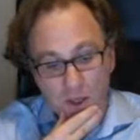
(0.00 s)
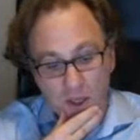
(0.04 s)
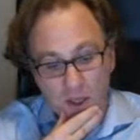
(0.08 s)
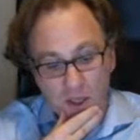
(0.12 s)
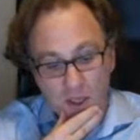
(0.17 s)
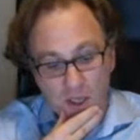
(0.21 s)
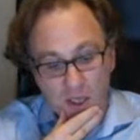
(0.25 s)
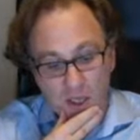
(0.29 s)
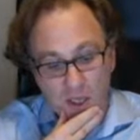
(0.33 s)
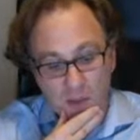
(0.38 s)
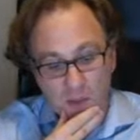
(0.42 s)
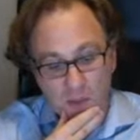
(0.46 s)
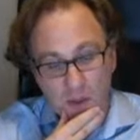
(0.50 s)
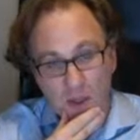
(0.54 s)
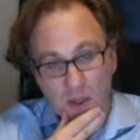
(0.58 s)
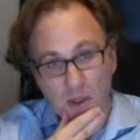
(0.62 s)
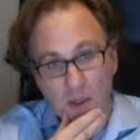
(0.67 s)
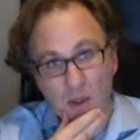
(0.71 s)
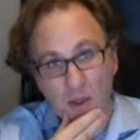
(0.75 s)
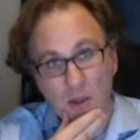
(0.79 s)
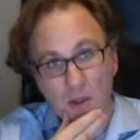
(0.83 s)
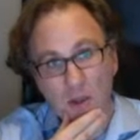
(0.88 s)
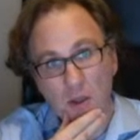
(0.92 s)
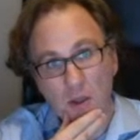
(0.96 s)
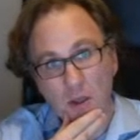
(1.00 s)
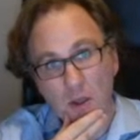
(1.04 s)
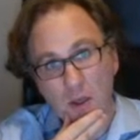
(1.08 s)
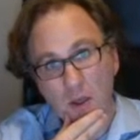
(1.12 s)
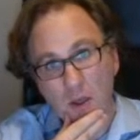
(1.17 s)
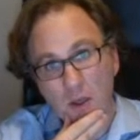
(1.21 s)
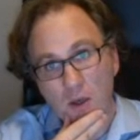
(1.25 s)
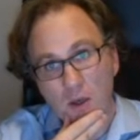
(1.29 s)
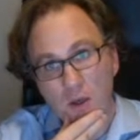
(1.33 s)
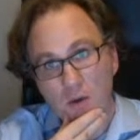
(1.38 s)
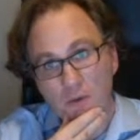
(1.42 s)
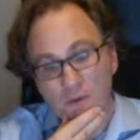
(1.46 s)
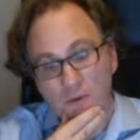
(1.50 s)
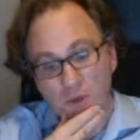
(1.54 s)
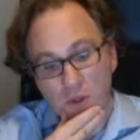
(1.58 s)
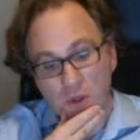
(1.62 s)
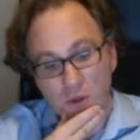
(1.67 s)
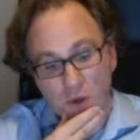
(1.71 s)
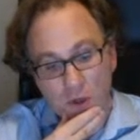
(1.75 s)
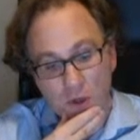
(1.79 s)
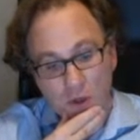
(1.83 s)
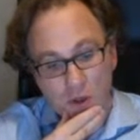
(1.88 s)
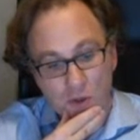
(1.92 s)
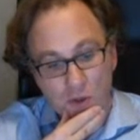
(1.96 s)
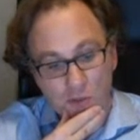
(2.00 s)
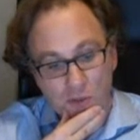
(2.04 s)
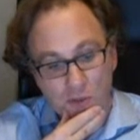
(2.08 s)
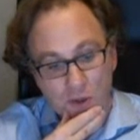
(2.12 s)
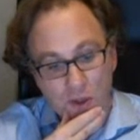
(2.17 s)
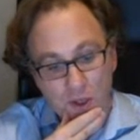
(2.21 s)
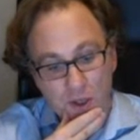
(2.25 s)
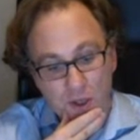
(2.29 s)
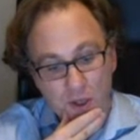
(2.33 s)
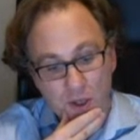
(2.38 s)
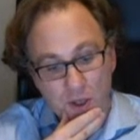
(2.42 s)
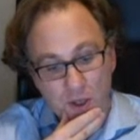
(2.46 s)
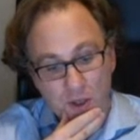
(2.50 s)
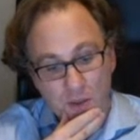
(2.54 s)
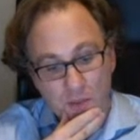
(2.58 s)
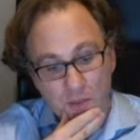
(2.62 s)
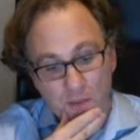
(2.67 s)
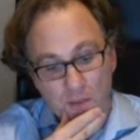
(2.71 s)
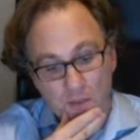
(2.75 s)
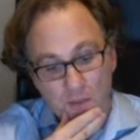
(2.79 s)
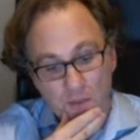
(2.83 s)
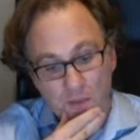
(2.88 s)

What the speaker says: assessment of structure prediction.